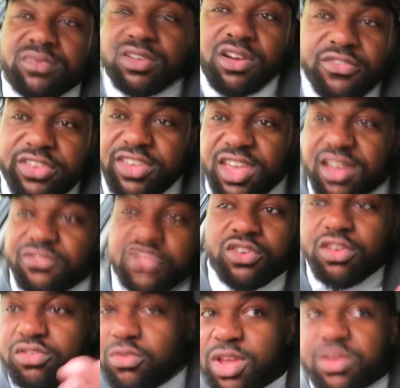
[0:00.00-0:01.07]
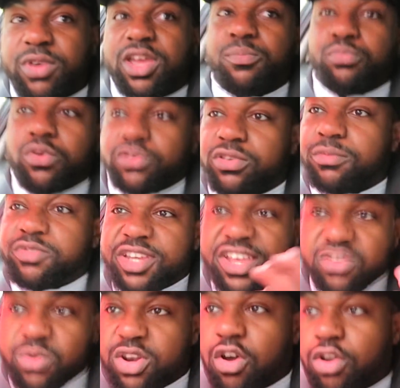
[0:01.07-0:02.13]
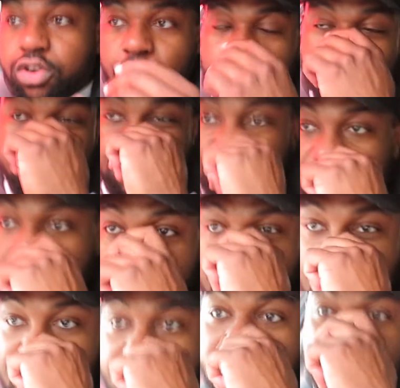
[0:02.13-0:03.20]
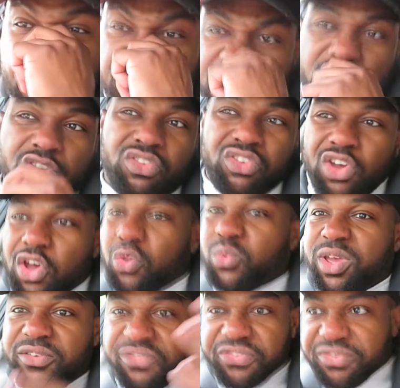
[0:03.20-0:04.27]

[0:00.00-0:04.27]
Obviously, I've shown you anyway. Bought some genuine Honda ones to just go with.